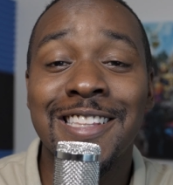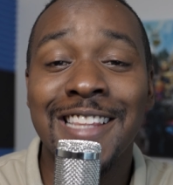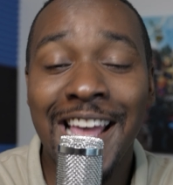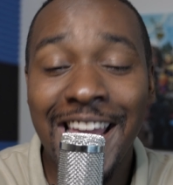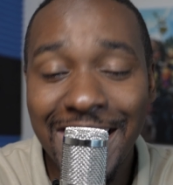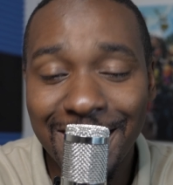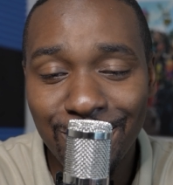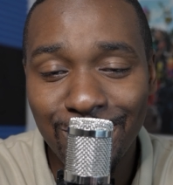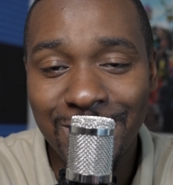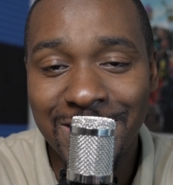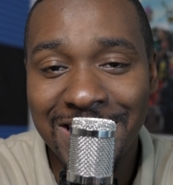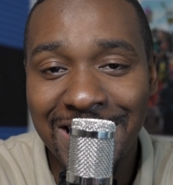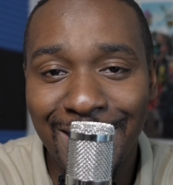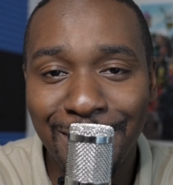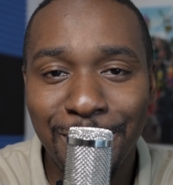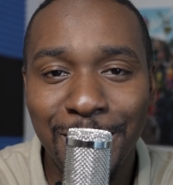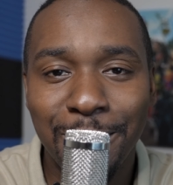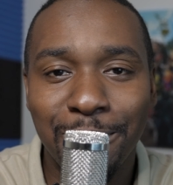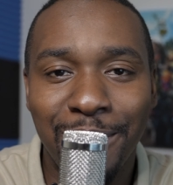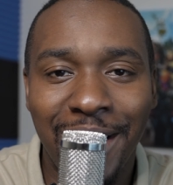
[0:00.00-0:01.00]
Thanks for
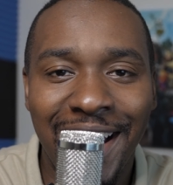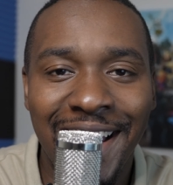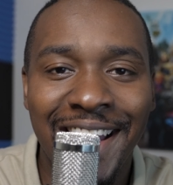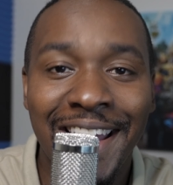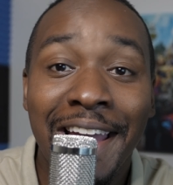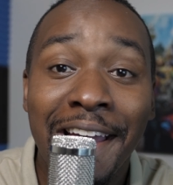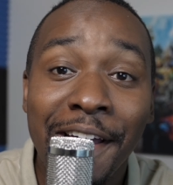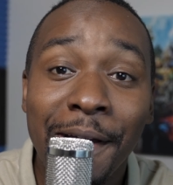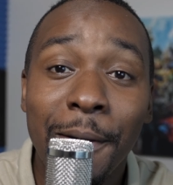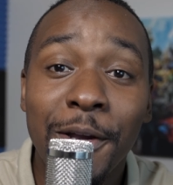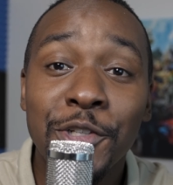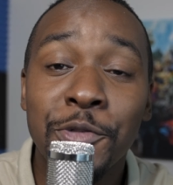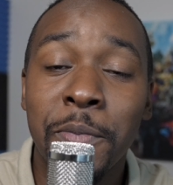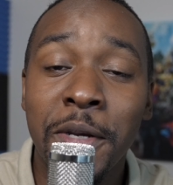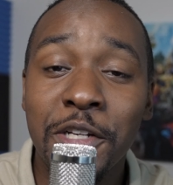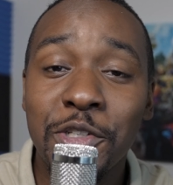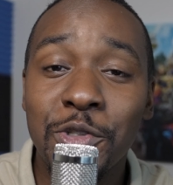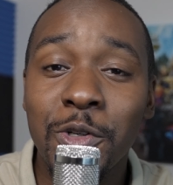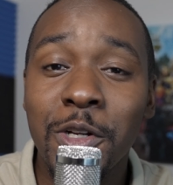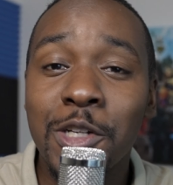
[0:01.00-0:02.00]
stopping by.
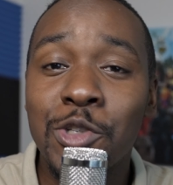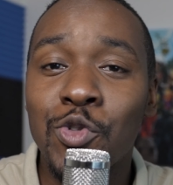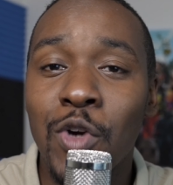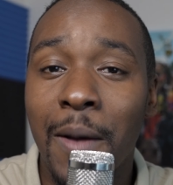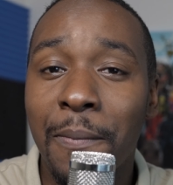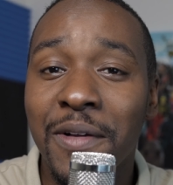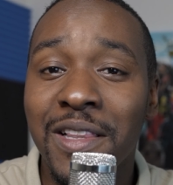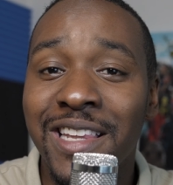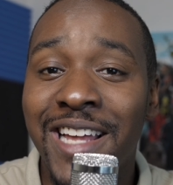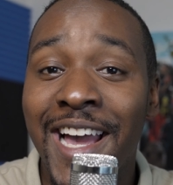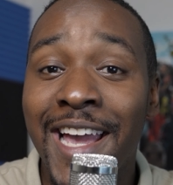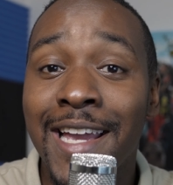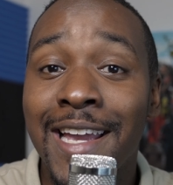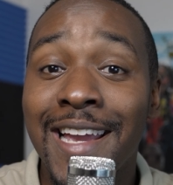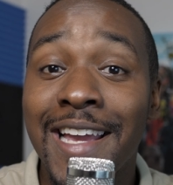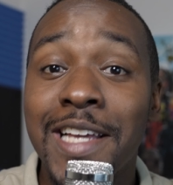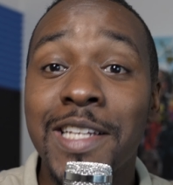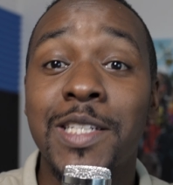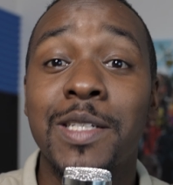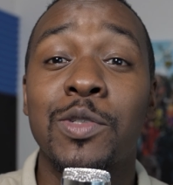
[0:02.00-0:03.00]
Make sure to drop a
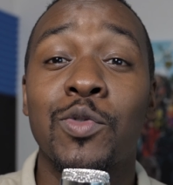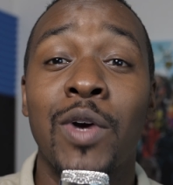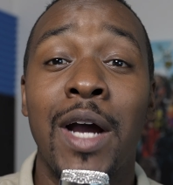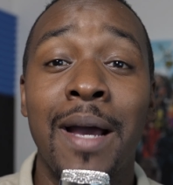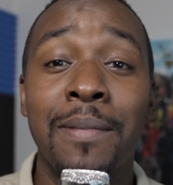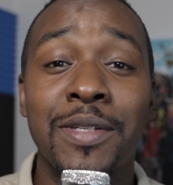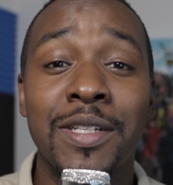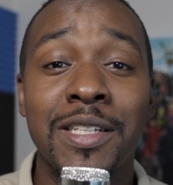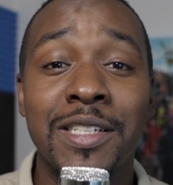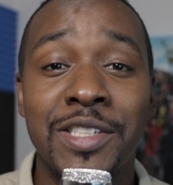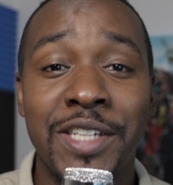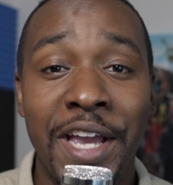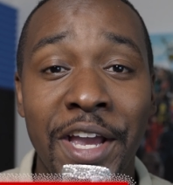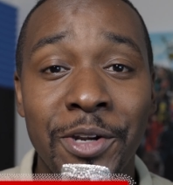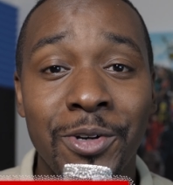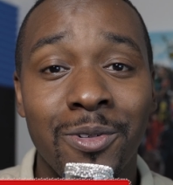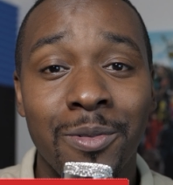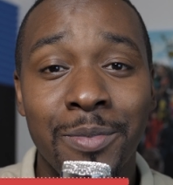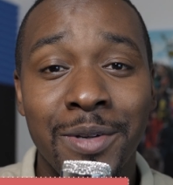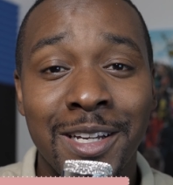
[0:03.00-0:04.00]
like and subscribe to the
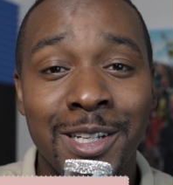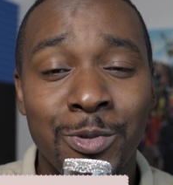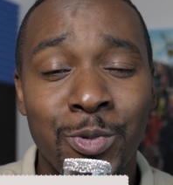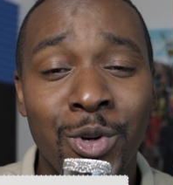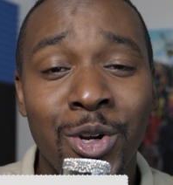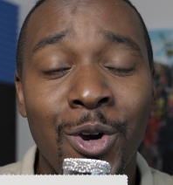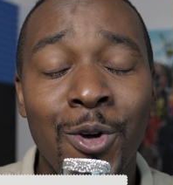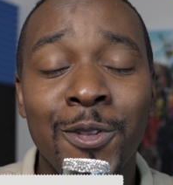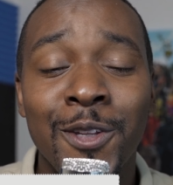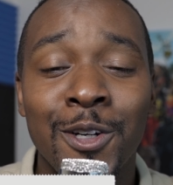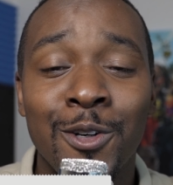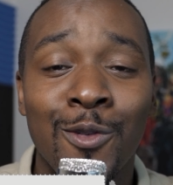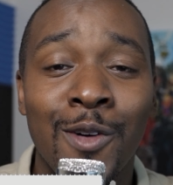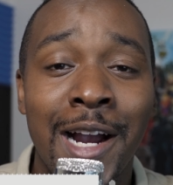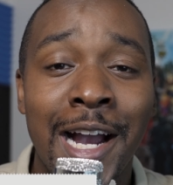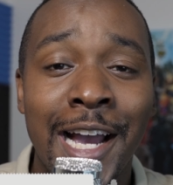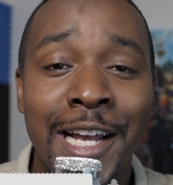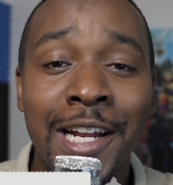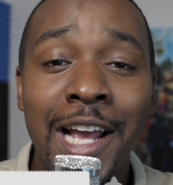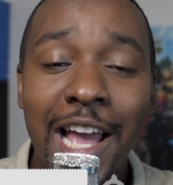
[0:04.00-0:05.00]
channel because we're on the
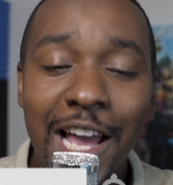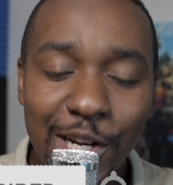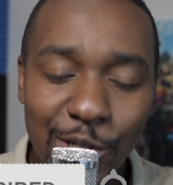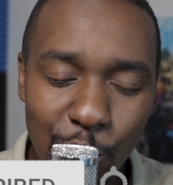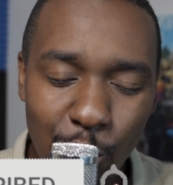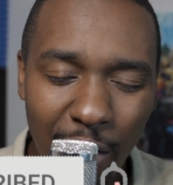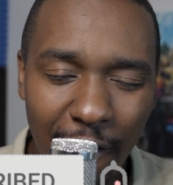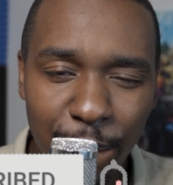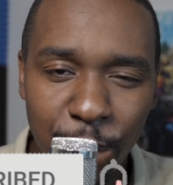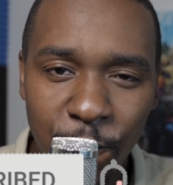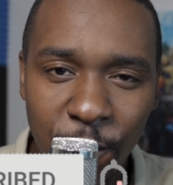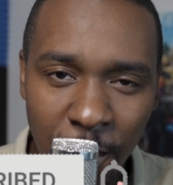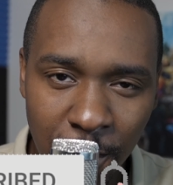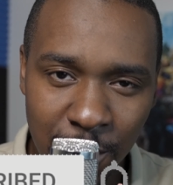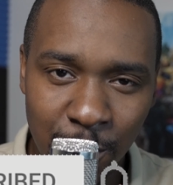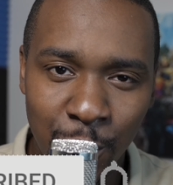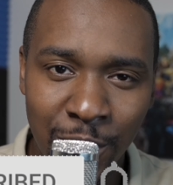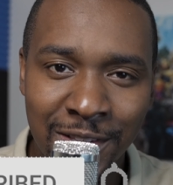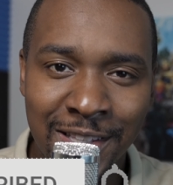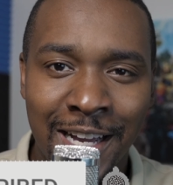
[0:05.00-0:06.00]
grind to our
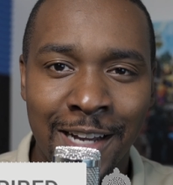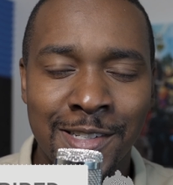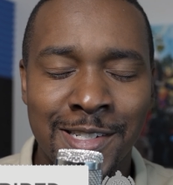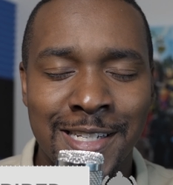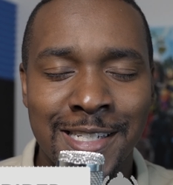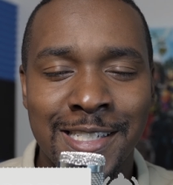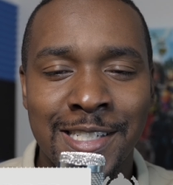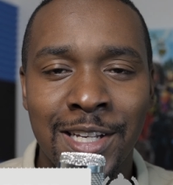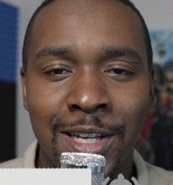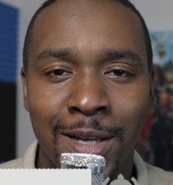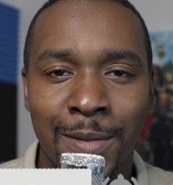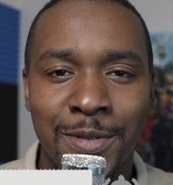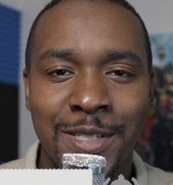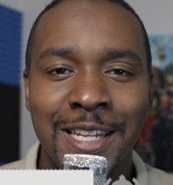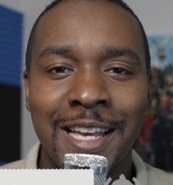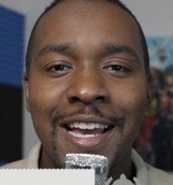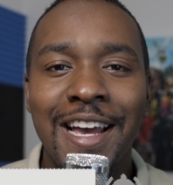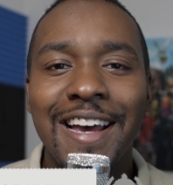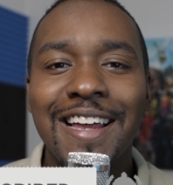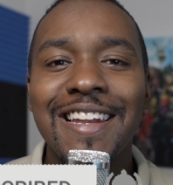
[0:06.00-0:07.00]
first 1,000 subs.